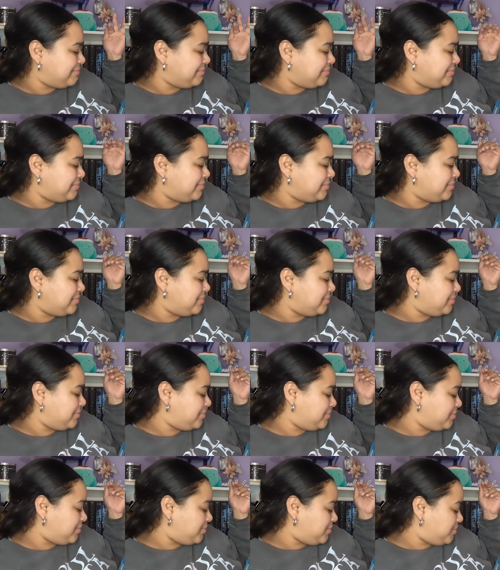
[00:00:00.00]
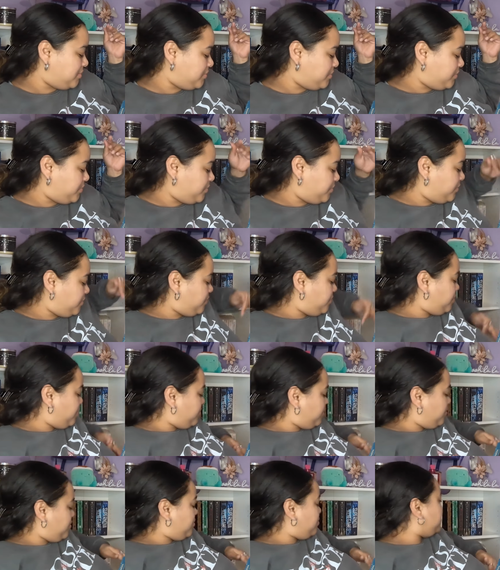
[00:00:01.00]

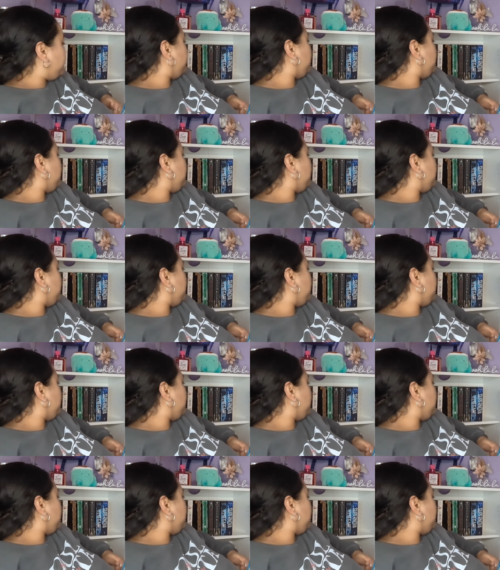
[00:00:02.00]
No one is speaking in this clip.